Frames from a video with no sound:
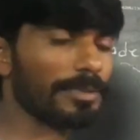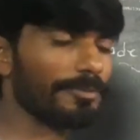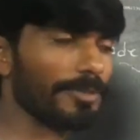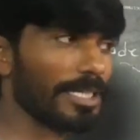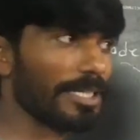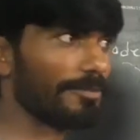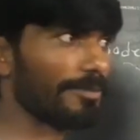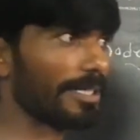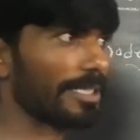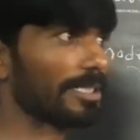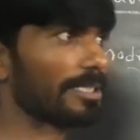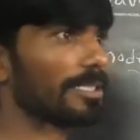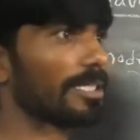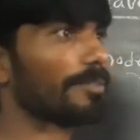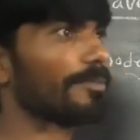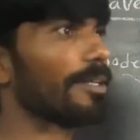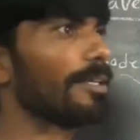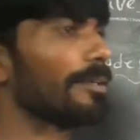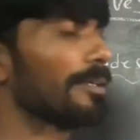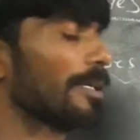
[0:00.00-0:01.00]
We can find it that
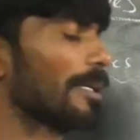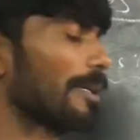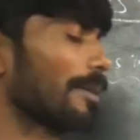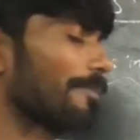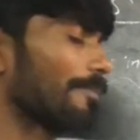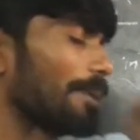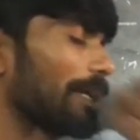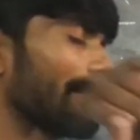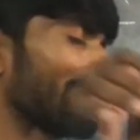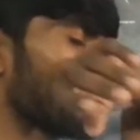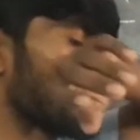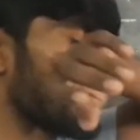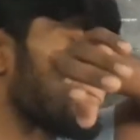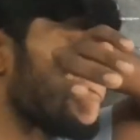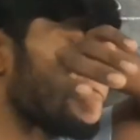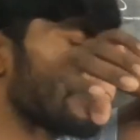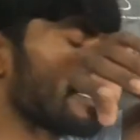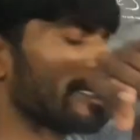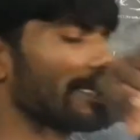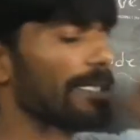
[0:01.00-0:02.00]
one
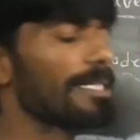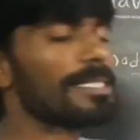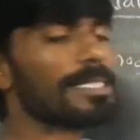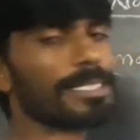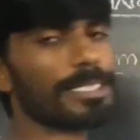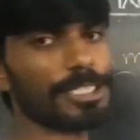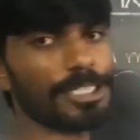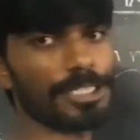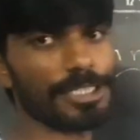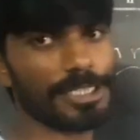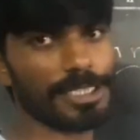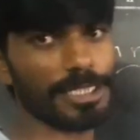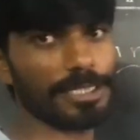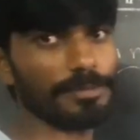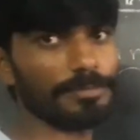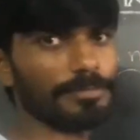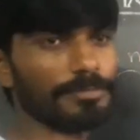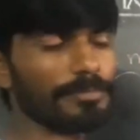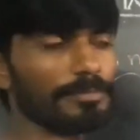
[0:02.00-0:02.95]
frequencies in a stretched string